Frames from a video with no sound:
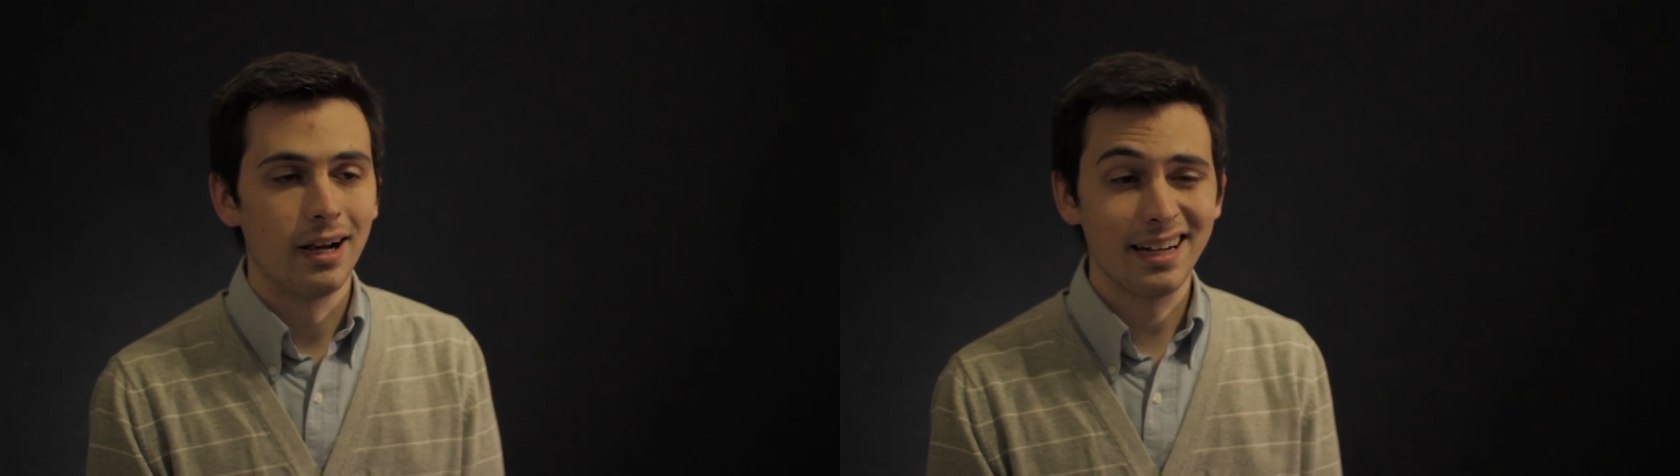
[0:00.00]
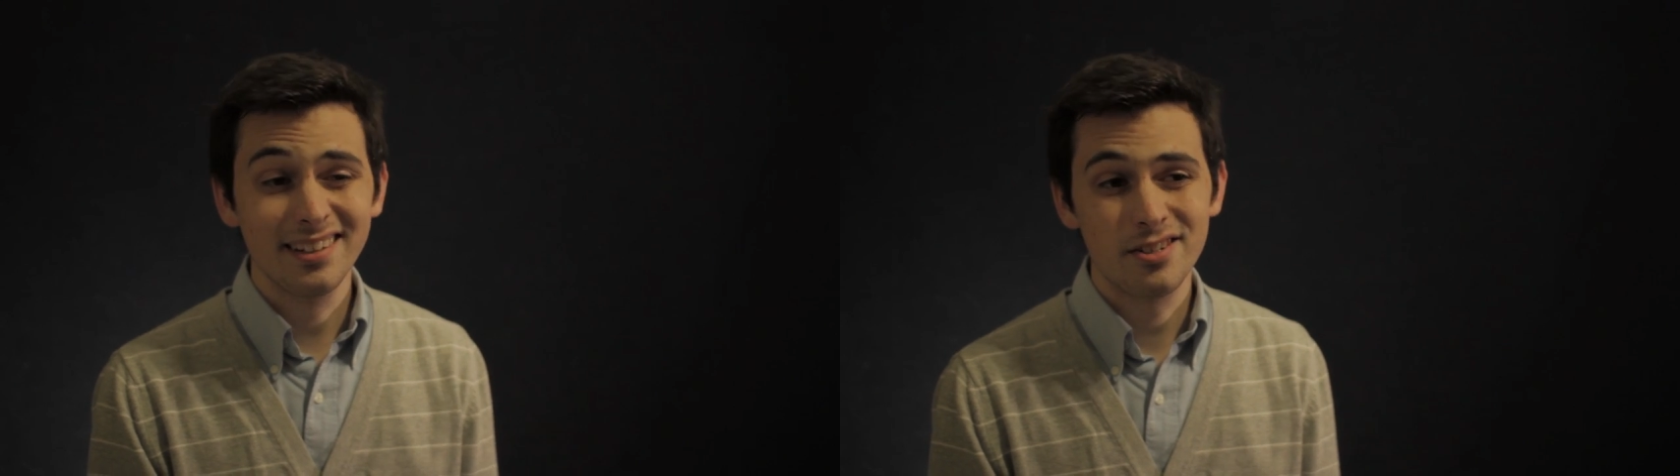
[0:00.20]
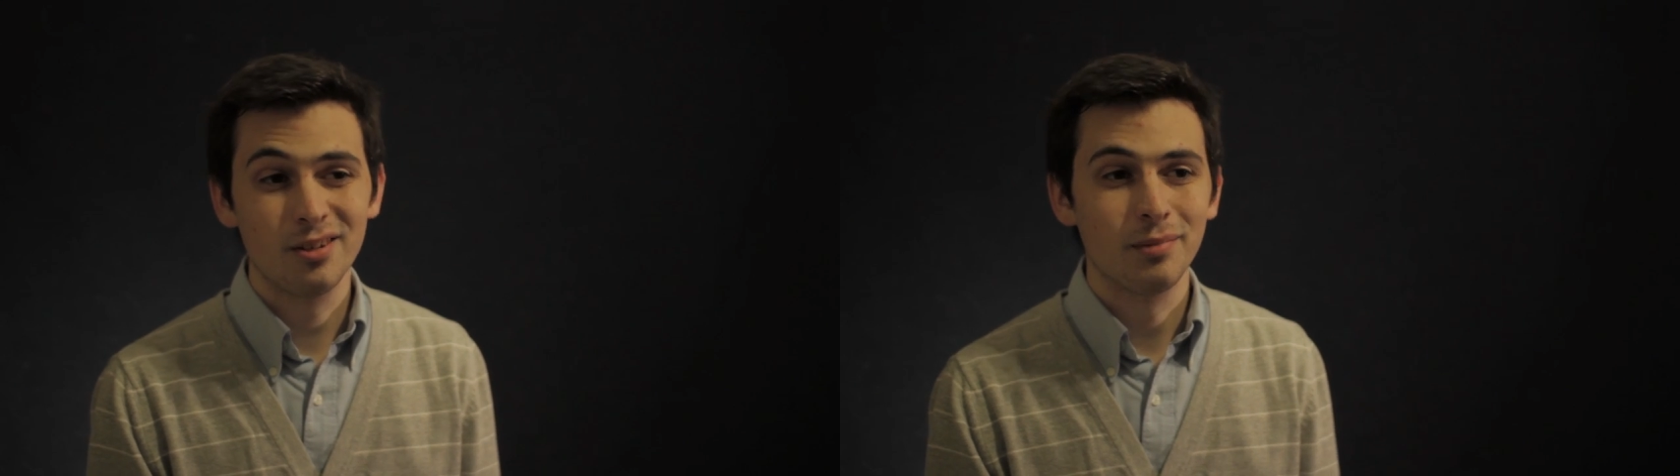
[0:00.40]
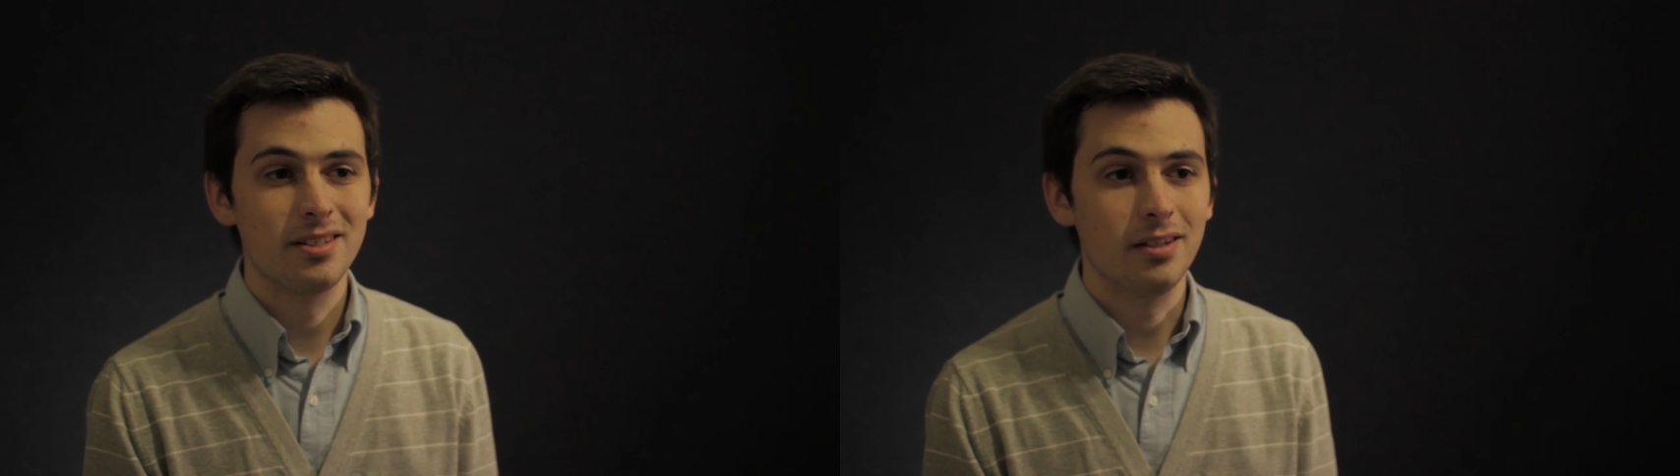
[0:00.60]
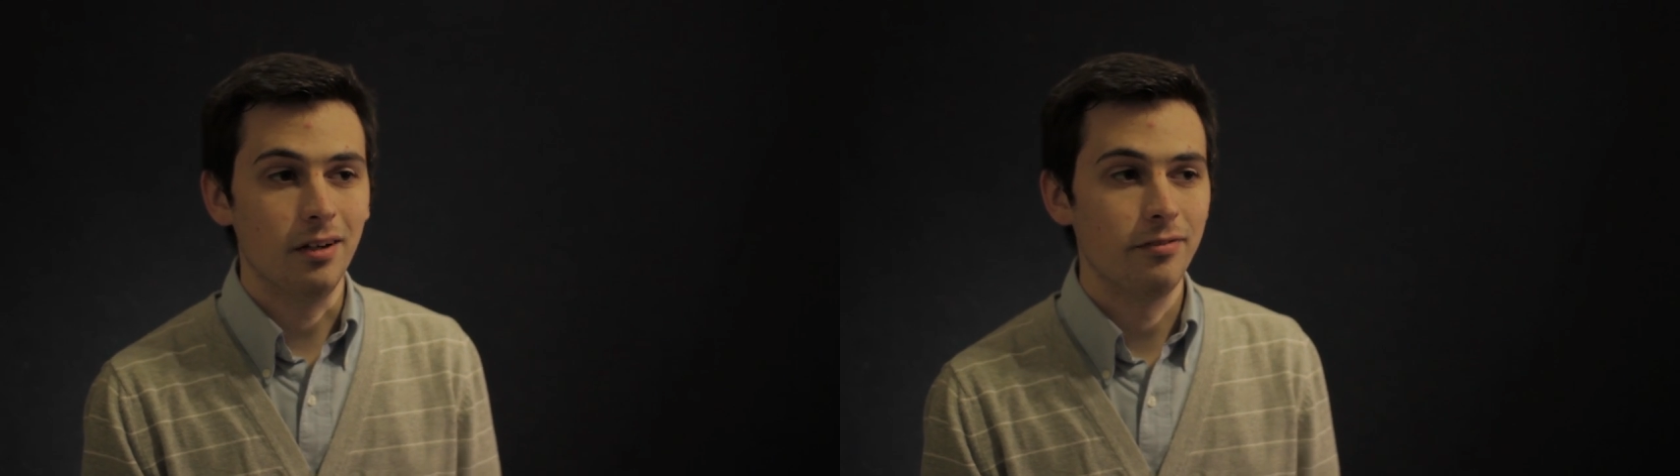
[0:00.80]
I consider
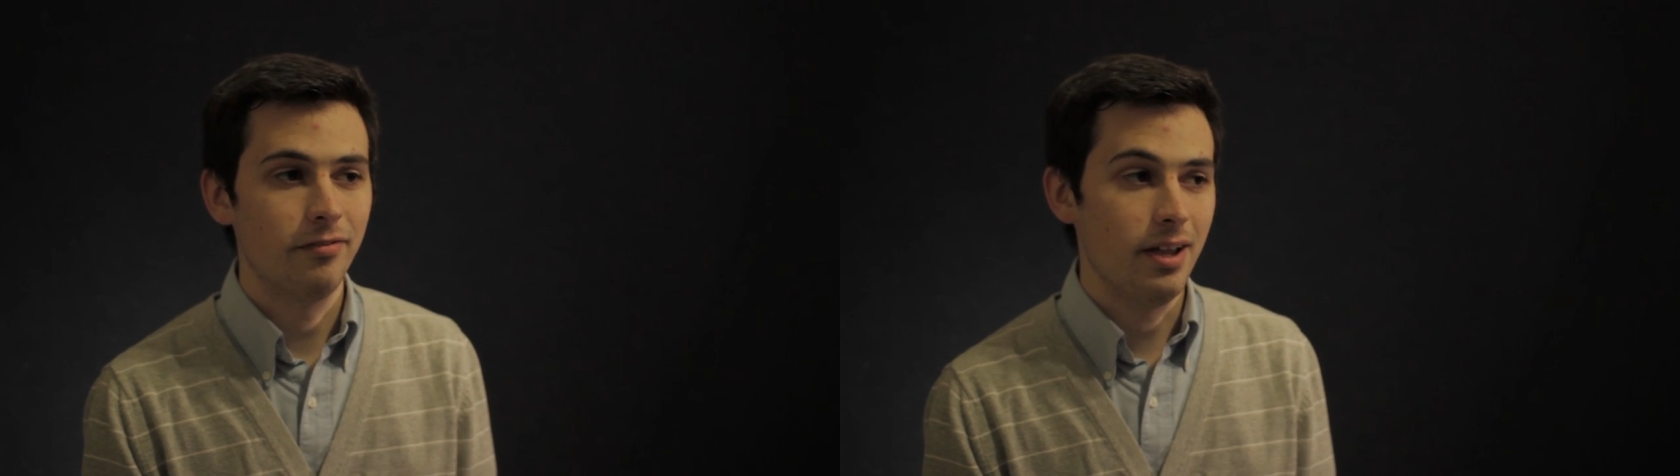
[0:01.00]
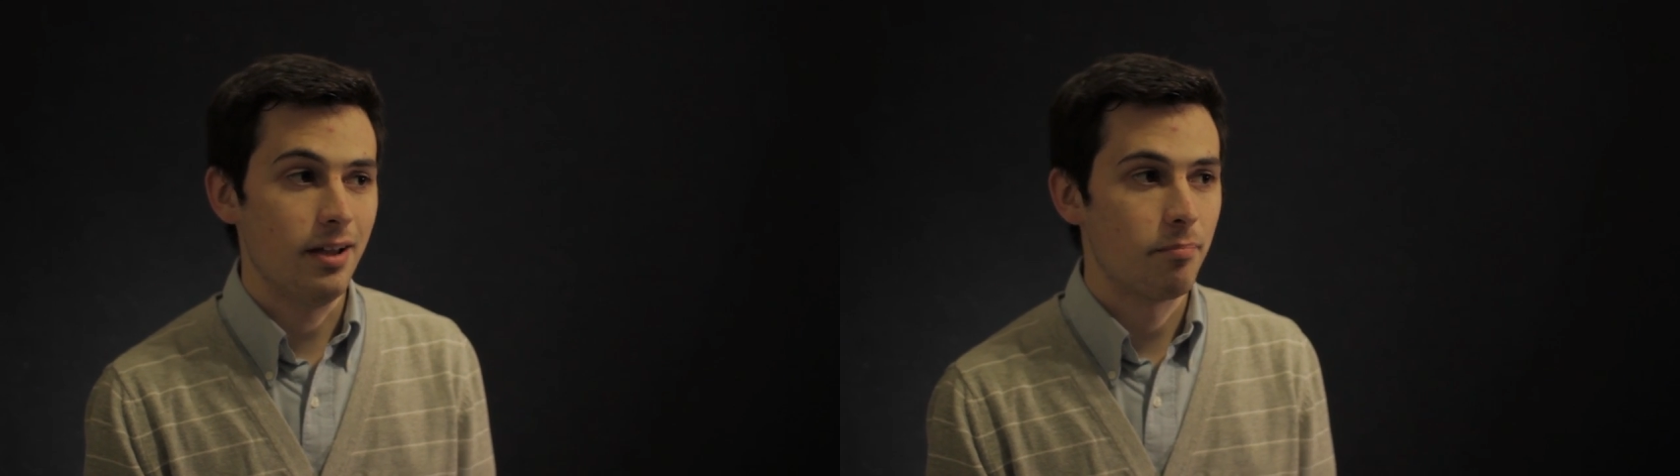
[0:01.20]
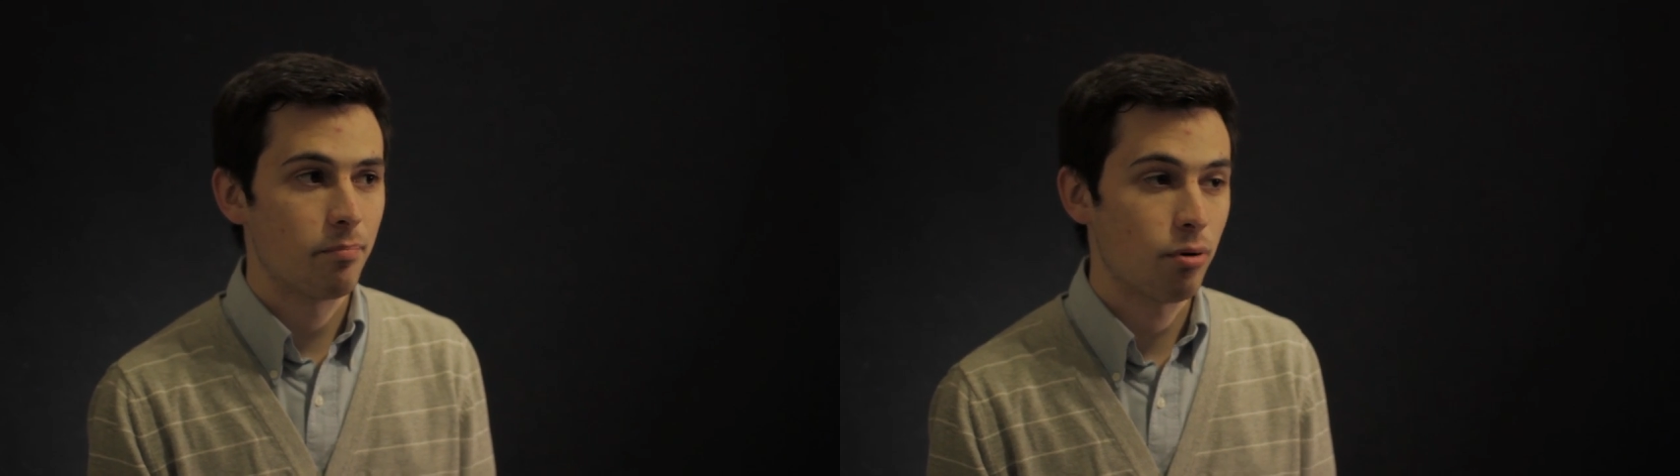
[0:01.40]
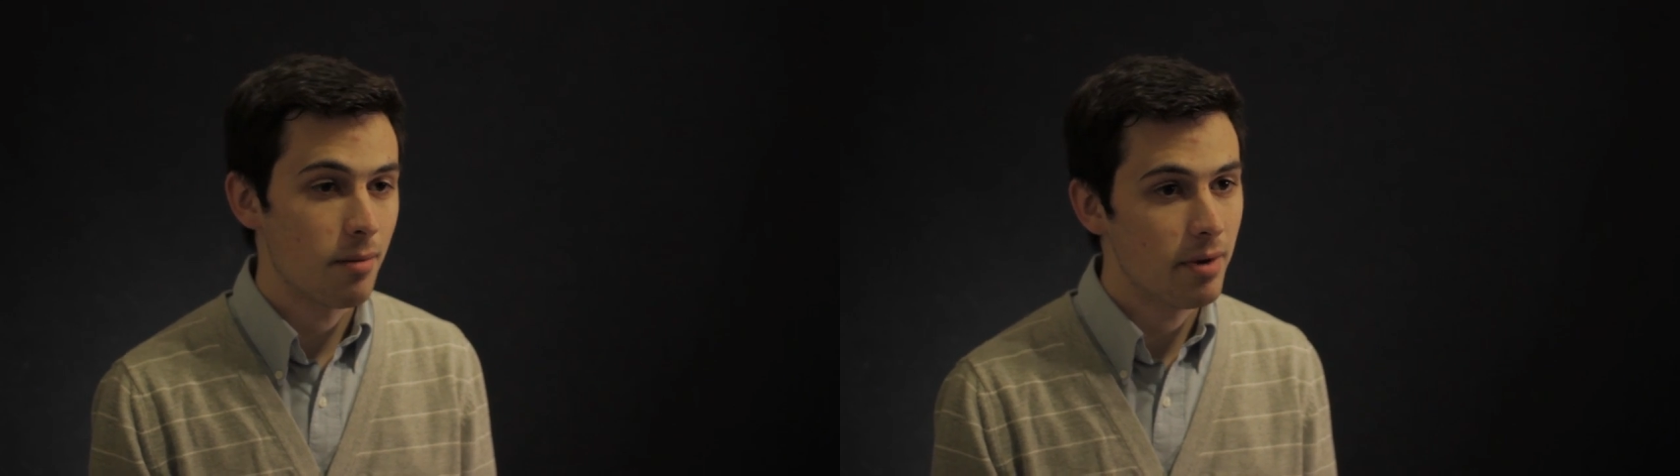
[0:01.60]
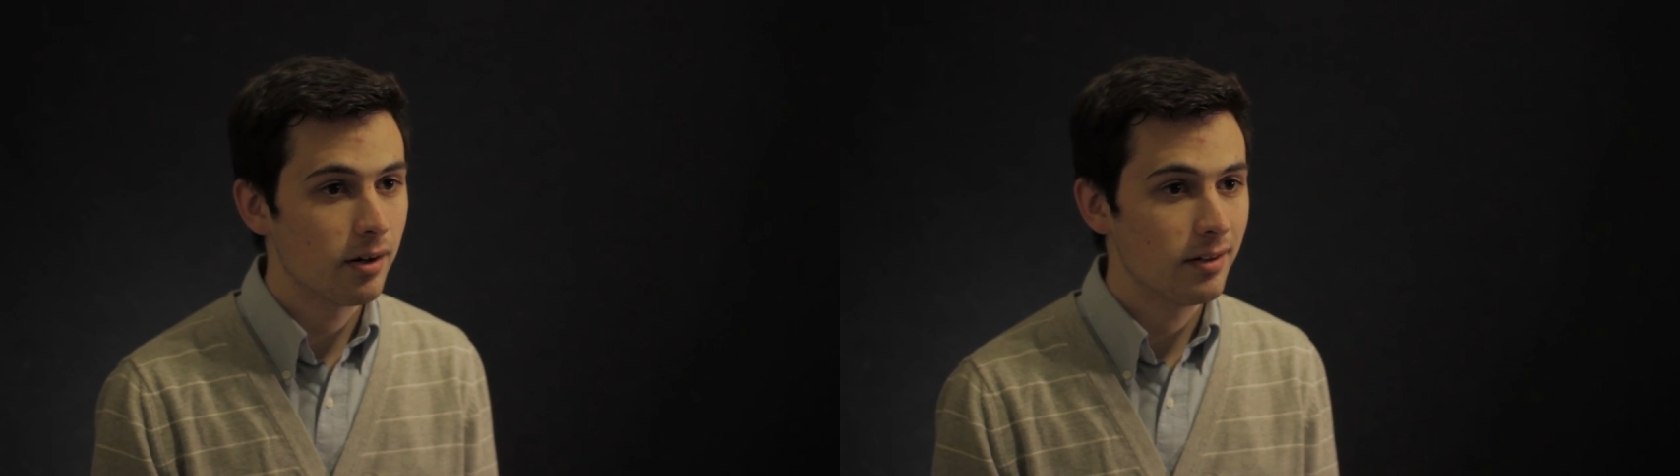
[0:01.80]
myself
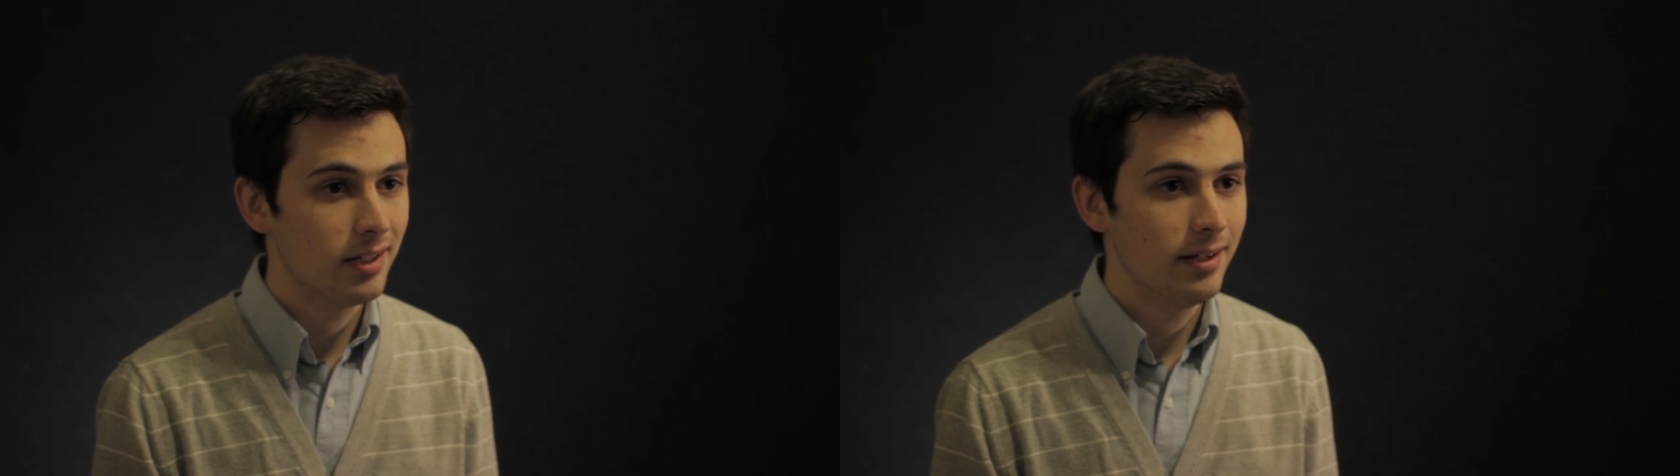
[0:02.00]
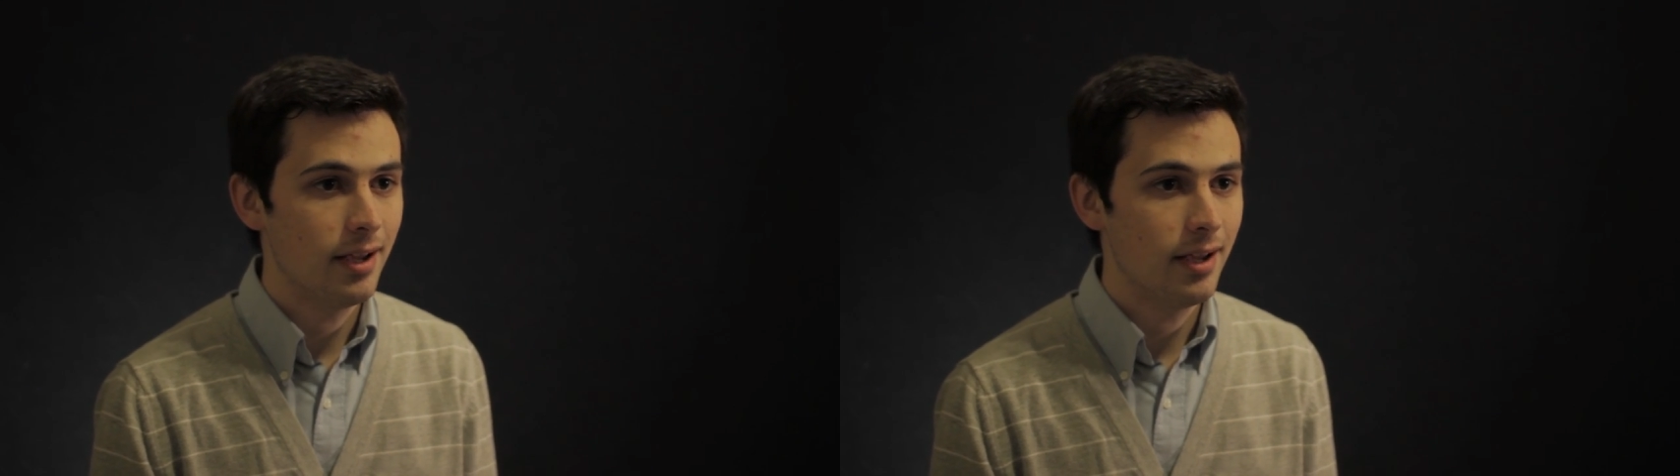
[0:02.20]
primarily